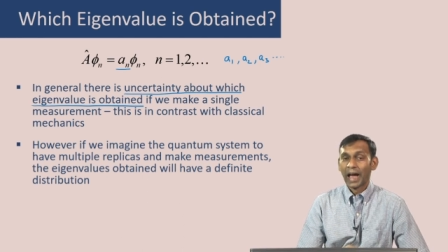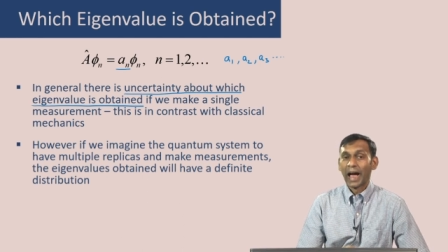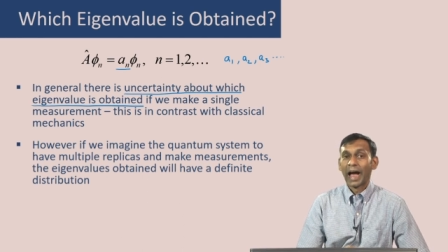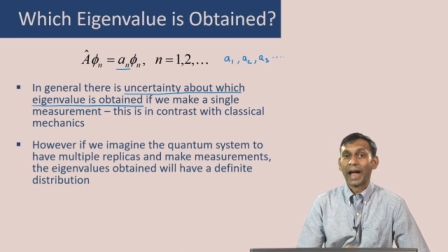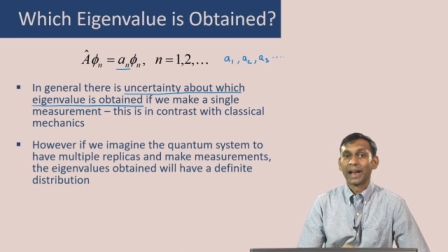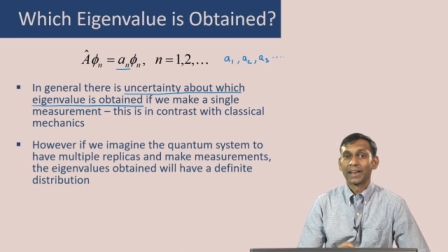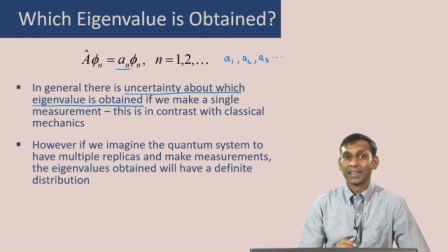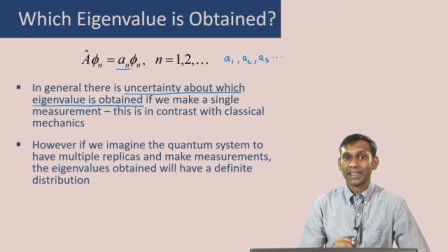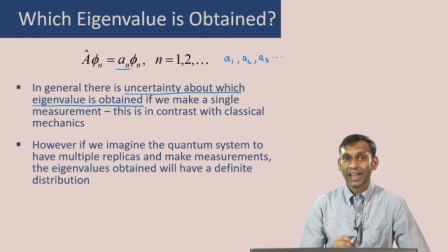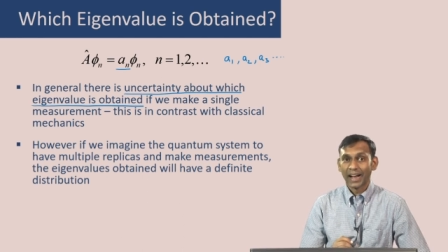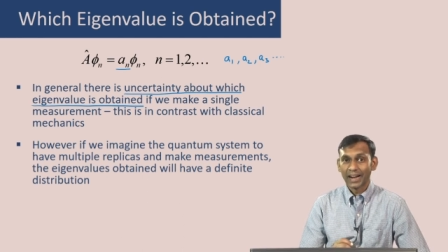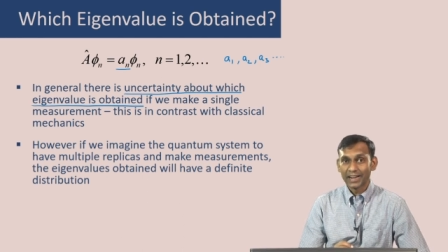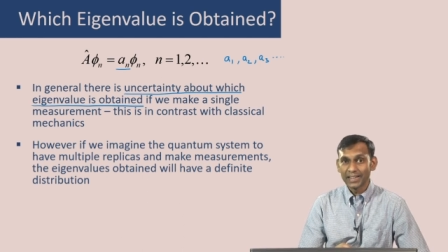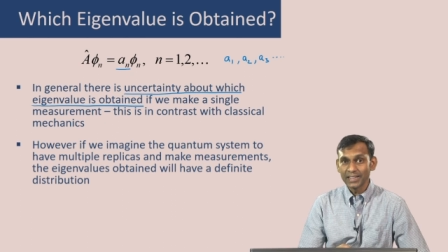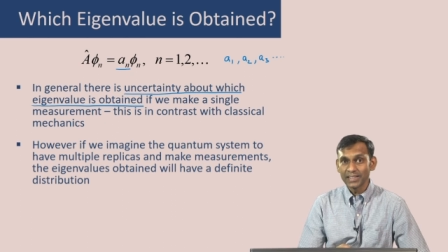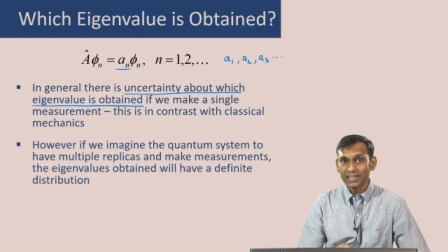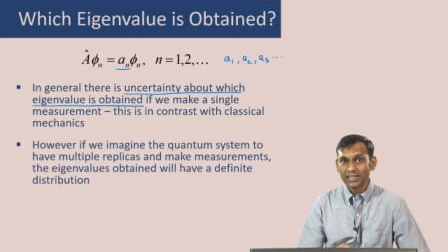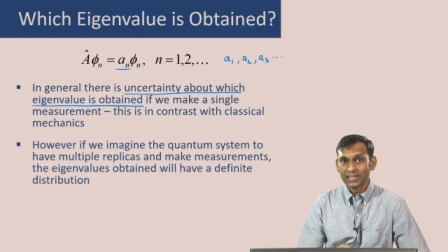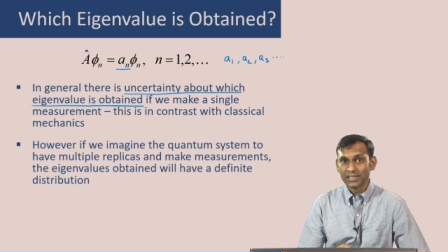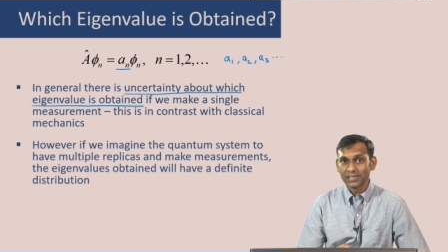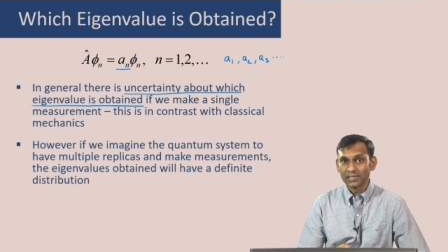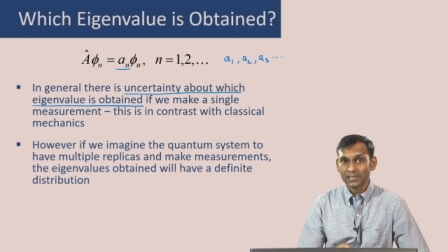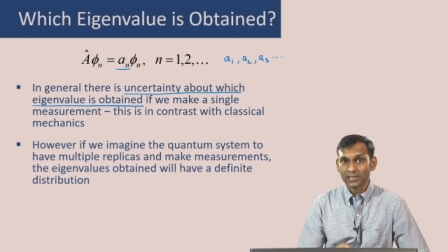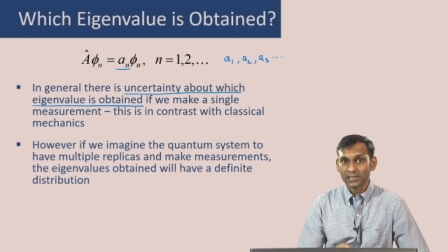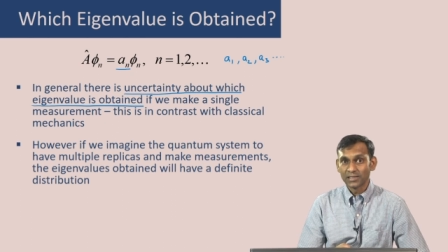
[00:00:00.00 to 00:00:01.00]
and that
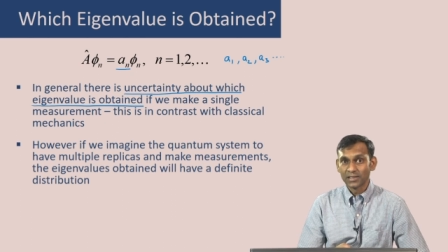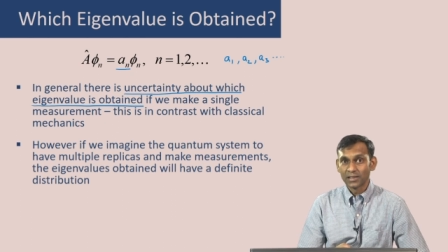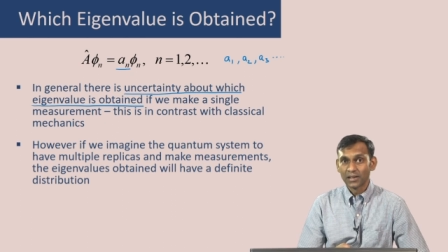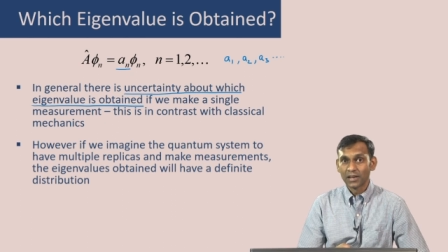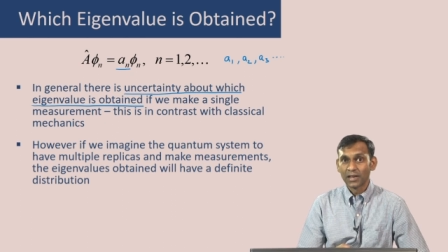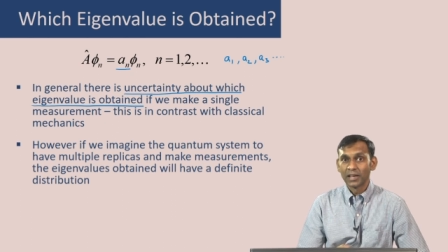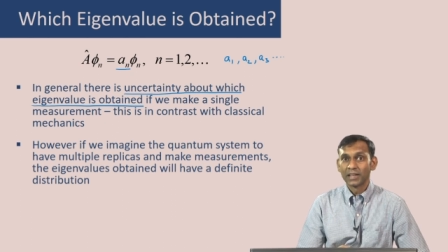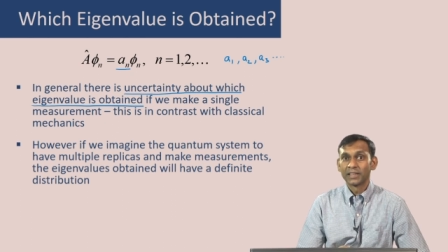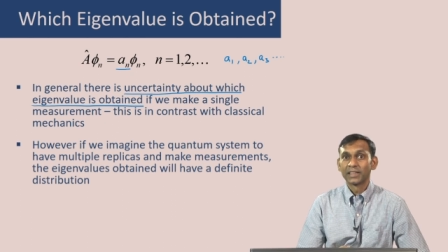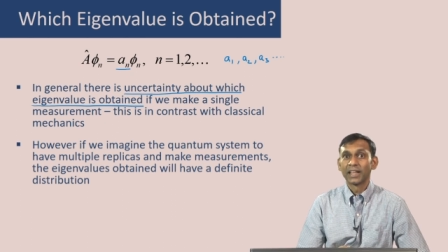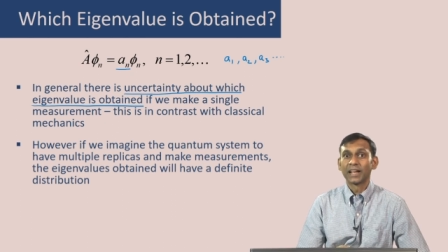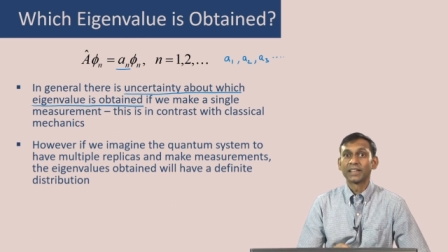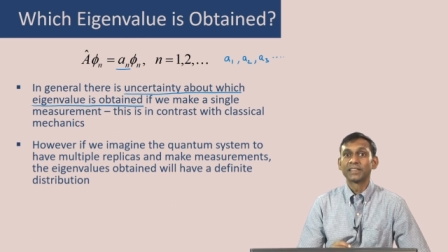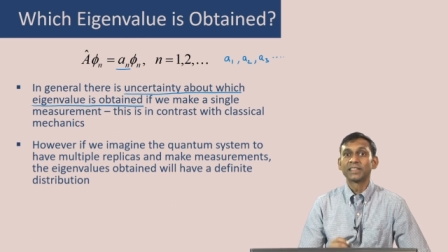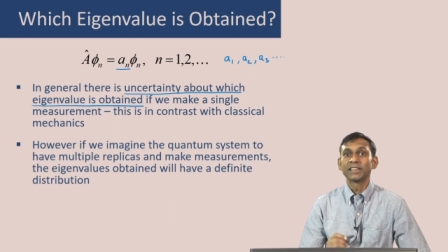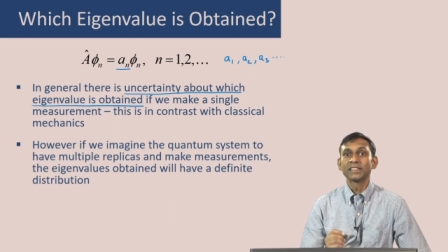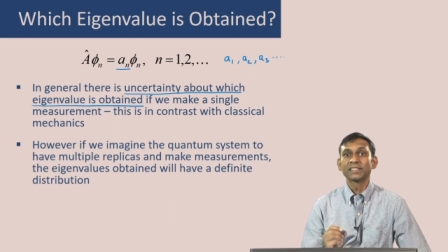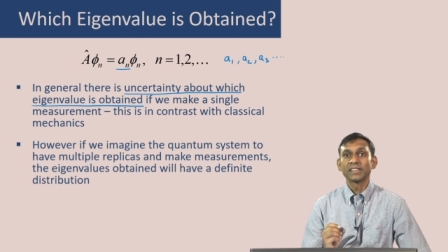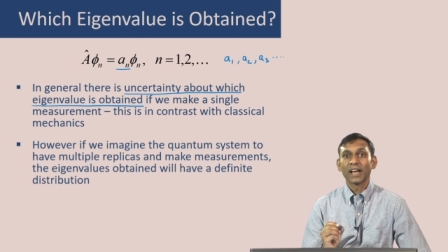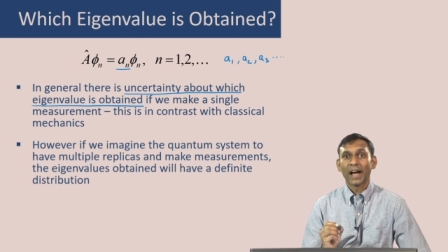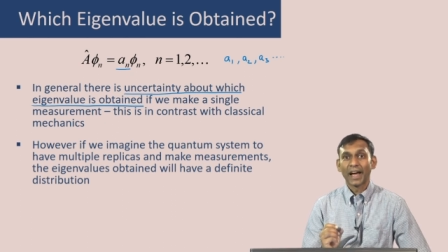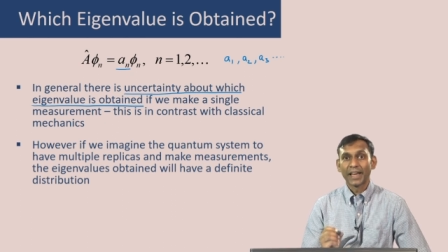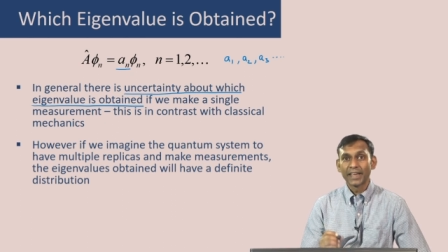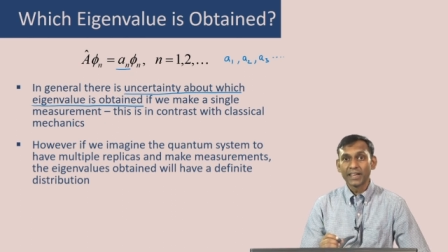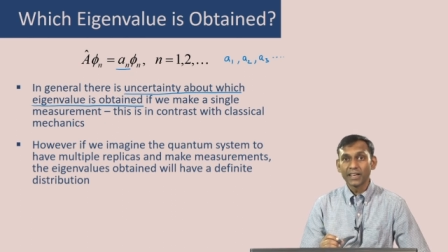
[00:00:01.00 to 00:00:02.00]
is that
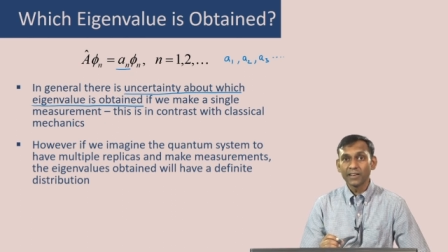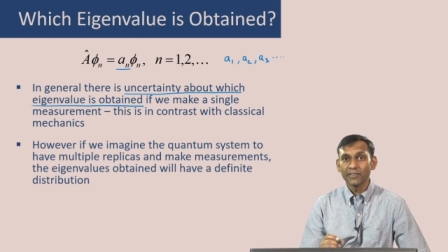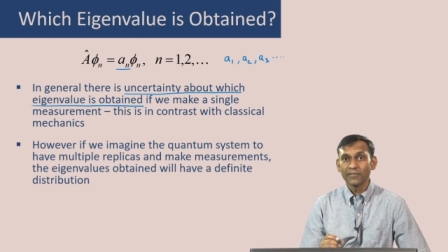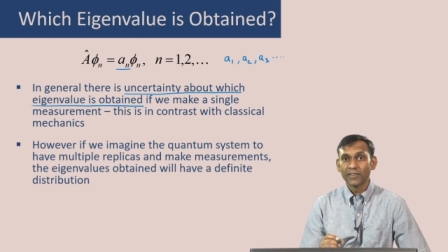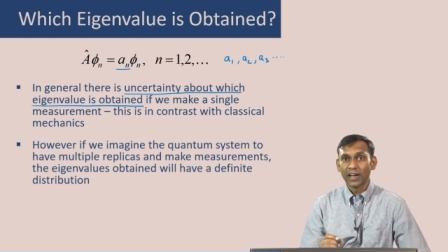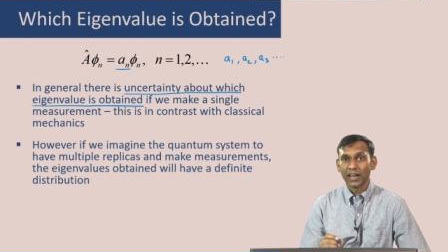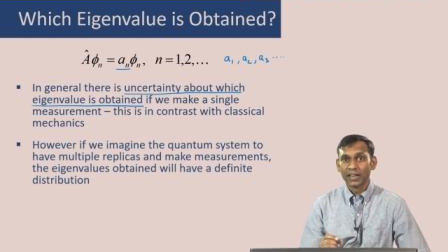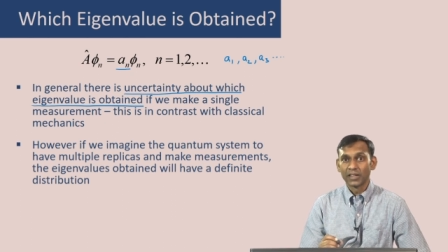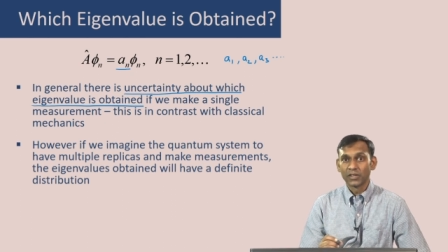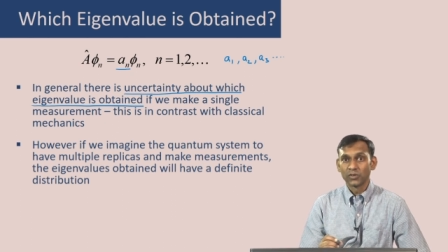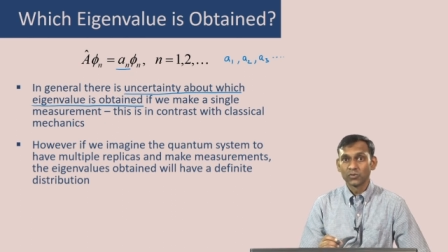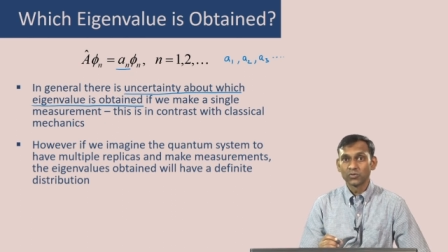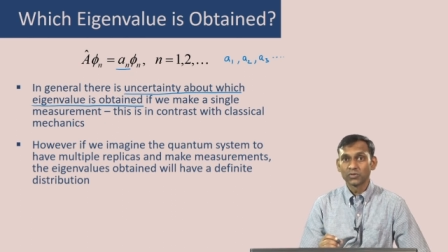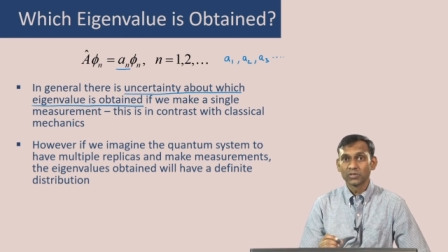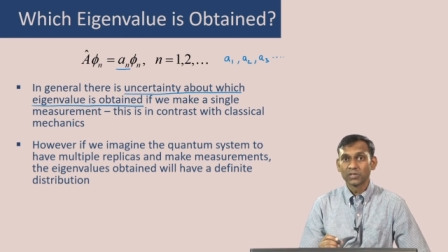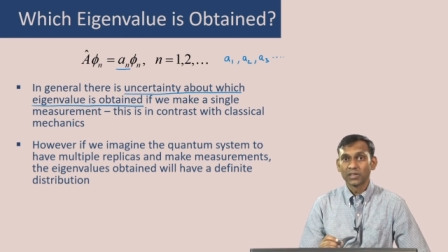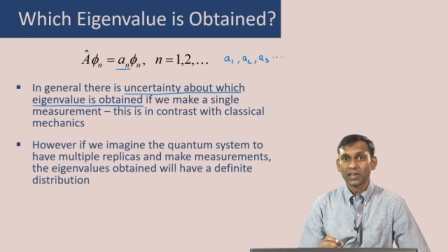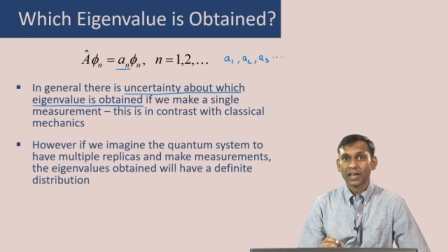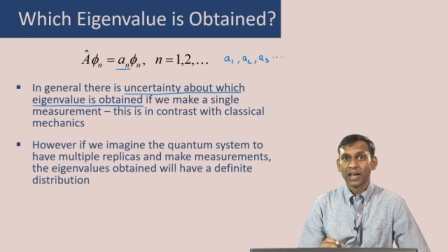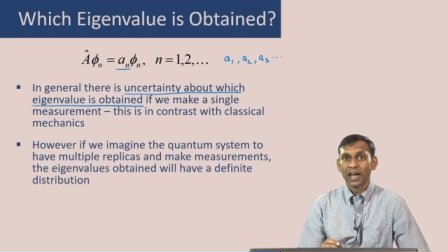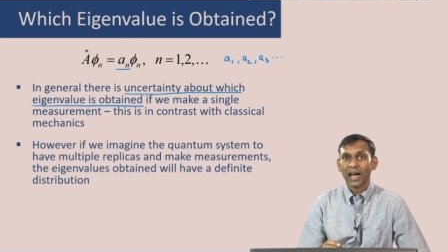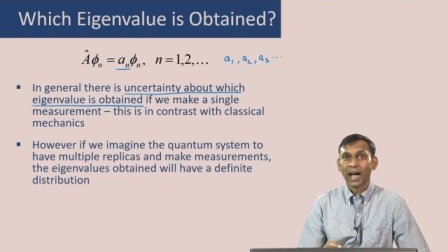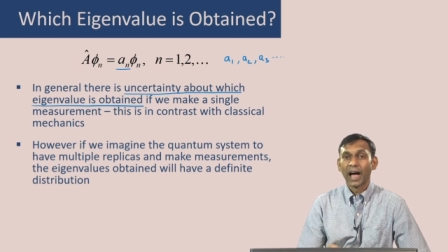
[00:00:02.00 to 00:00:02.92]
these eigenvalues